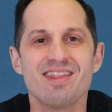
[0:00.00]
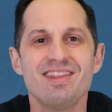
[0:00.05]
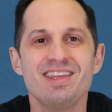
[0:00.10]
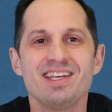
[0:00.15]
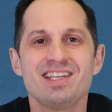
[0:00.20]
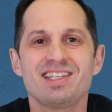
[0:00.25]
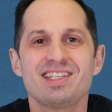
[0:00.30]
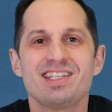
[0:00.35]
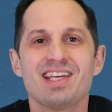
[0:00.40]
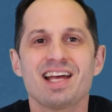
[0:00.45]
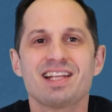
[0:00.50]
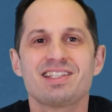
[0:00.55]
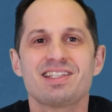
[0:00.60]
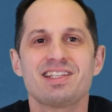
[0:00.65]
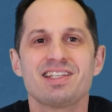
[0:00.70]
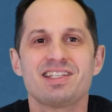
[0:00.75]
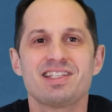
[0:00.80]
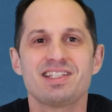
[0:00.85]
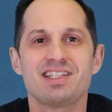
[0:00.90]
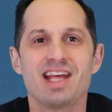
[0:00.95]
This sets
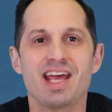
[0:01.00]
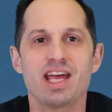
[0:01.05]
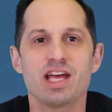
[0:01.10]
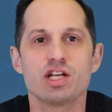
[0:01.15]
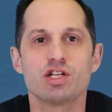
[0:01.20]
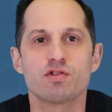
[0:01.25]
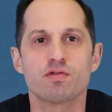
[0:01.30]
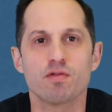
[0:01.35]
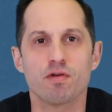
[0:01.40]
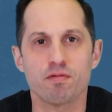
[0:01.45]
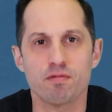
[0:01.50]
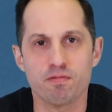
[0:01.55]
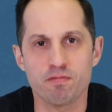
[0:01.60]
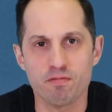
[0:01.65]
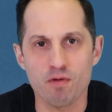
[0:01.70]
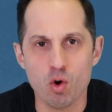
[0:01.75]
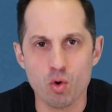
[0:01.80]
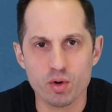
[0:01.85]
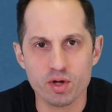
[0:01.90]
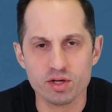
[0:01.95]
the stage for
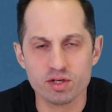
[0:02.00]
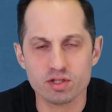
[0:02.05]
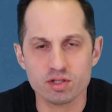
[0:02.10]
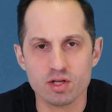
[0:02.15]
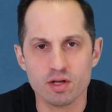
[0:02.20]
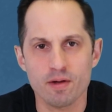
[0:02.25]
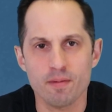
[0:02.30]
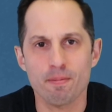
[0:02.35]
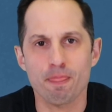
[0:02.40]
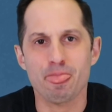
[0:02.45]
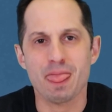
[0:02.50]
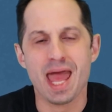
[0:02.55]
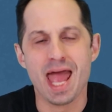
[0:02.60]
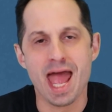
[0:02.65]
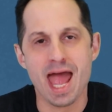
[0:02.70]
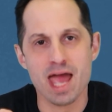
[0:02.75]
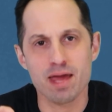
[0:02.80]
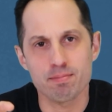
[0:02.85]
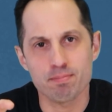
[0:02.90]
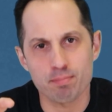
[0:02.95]
focused
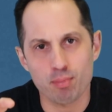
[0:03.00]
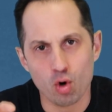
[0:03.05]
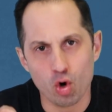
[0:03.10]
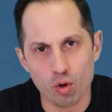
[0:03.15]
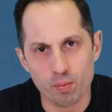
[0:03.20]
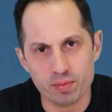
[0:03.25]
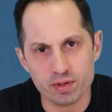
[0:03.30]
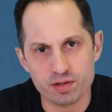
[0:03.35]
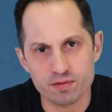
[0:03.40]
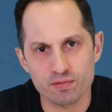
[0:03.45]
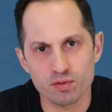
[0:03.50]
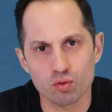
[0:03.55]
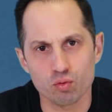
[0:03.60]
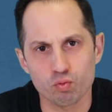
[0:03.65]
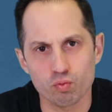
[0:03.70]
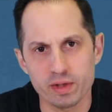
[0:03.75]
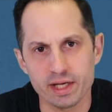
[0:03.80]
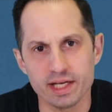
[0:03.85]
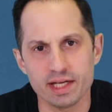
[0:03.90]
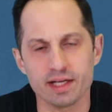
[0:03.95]
and purposeful
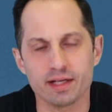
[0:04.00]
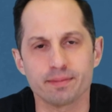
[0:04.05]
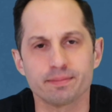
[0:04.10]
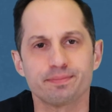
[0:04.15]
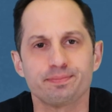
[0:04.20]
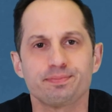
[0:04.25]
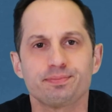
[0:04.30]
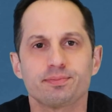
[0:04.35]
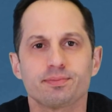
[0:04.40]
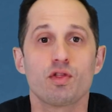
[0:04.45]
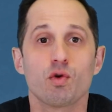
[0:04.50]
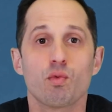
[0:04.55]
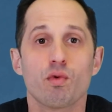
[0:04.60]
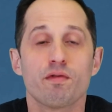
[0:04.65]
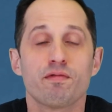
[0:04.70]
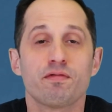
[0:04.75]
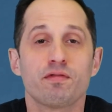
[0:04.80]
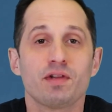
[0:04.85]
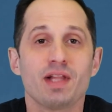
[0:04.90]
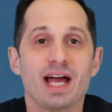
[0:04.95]
reading. The
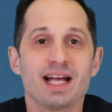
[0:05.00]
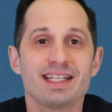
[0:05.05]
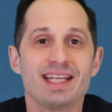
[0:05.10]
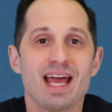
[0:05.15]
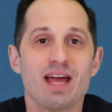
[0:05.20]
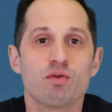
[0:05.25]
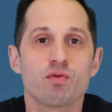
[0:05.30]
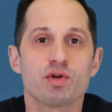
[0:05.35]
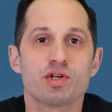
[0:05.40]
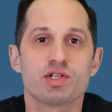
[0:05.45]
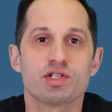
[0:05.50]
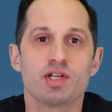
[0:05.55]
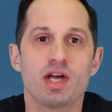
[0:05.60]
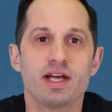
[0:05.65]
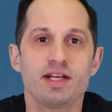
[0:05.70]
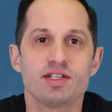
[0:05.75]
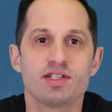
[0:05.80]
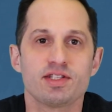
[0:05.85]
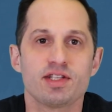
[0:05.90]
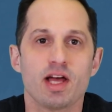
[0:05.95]
reflect and
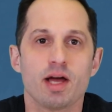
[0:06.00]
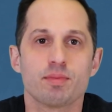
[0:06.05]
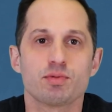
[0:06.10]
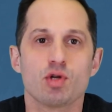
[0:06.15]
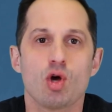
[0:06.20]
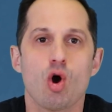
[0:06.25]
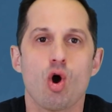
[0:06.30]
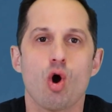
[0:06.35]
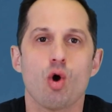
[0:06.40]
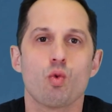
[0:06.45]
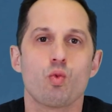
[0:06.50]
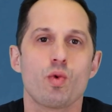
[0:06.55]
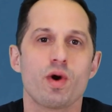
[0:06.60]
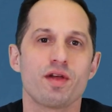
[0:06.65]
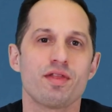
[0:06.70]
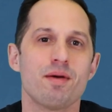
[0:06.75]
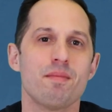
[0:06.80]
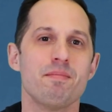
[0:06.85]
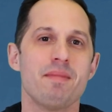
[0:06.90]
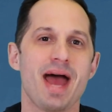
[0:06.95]
recite steps are
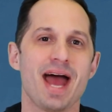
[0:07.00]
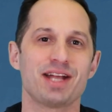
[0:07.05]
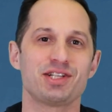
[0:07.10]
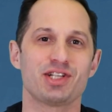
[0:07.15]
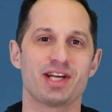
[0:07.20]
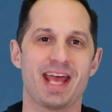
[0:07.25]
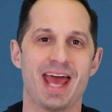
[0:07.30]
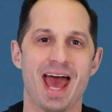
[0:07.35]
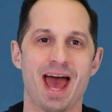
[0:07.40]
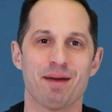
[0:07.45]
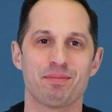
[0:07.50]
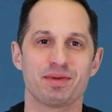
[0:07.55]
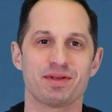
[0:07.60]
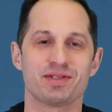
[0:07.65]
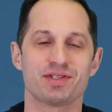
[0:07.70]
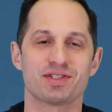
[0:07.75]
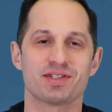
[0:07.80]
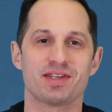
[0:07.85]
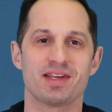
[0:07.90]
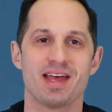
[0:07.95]
where the magic
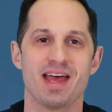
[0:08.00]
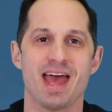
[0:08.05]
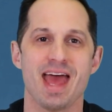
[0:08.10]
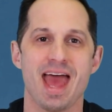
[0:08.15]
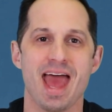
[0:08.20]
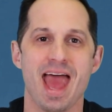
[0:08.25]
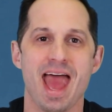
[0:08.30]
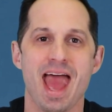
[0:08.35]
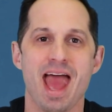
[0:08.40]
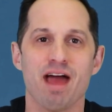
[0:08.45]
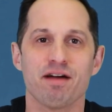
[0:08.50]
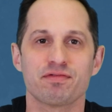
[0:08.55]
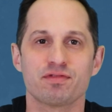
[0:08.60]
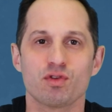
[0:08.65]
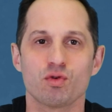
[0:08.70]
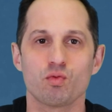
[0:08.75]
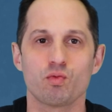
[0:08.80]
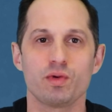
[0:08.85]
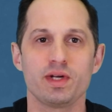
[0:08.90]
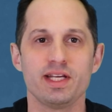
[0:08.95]
happens.
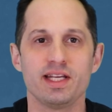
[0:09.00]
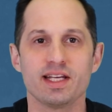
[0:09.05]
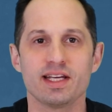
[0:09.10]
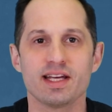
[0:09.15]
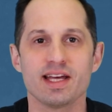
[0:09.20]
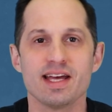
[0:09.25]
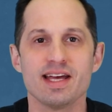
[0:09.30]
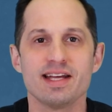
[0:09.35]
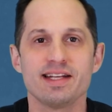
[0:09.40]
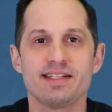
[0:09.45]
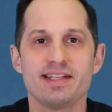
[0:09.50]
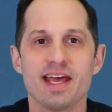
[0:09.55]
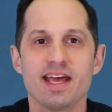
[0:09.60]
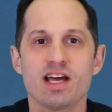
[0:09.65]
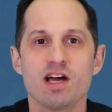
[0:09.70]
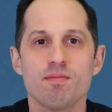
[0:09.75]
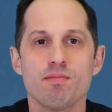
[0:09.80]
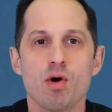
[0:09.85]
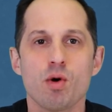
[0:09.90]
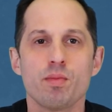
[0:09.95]
After reading,
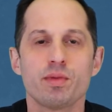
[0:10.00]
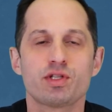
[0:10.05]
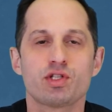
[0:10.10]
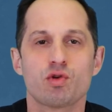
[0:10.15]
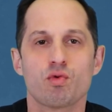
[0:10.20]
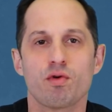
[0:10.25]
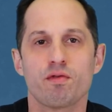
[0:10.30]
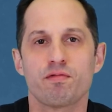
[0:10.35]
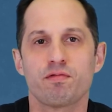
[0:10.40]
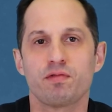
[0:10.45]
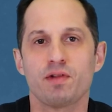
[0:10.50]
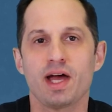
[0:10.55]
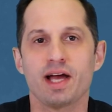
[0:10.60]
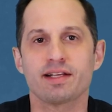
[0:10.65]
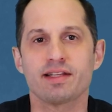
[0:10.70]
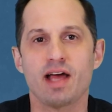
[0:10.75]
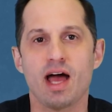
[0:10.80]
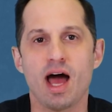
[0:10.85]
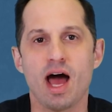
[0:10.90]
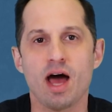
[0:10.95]
take a moment to
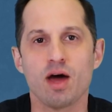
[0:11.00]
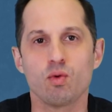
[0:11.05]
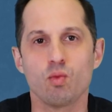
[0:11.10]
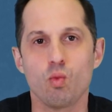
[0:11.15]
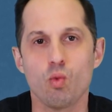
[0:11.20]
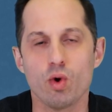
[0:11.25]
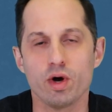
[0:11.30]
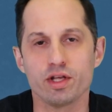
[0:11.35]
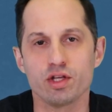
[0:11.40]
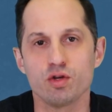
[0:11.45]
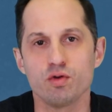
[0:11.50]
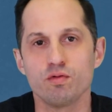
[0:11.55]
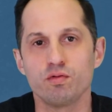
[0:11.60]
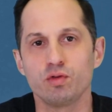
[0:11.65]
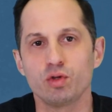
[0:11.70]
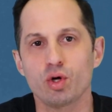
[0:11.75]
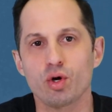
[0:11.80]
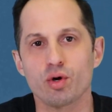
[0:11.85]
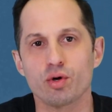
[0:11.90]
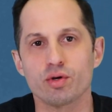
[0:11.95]
reflect on what
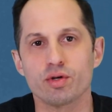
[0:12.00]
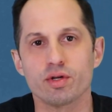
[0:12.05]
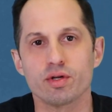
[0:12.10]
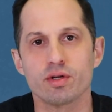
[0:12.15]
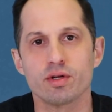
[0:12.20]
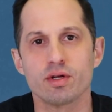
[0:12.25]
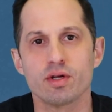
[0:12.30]
you've learned.